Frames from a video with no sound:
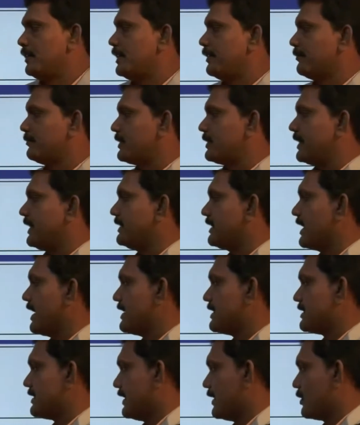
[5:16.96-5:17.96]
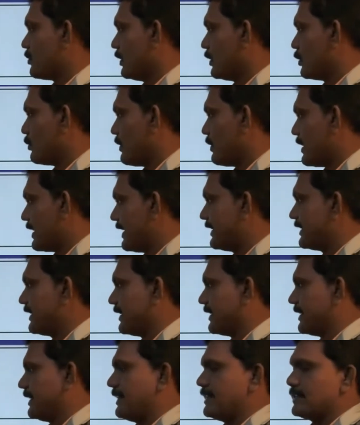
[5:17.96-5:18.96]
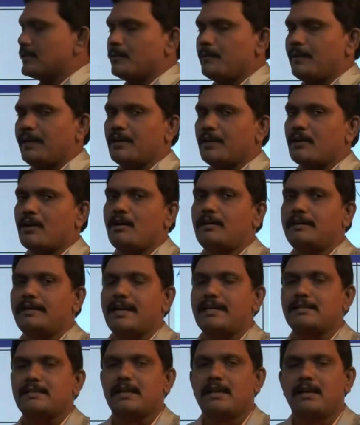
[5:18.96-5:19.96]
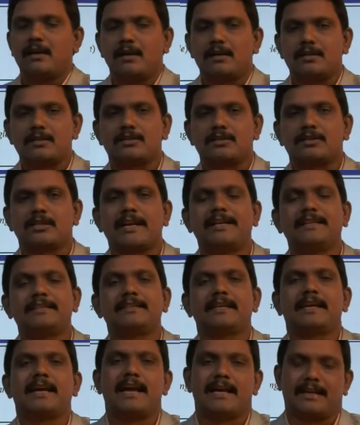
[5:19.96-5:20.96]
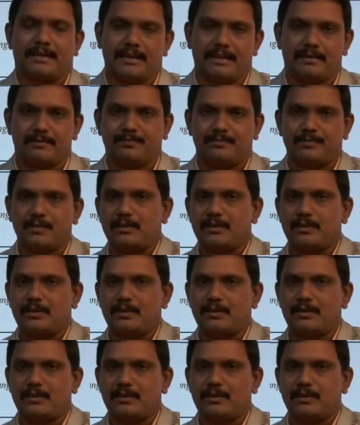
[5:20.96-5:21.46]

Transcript: If theta is equal to 180 degrees, we call it as straight angle.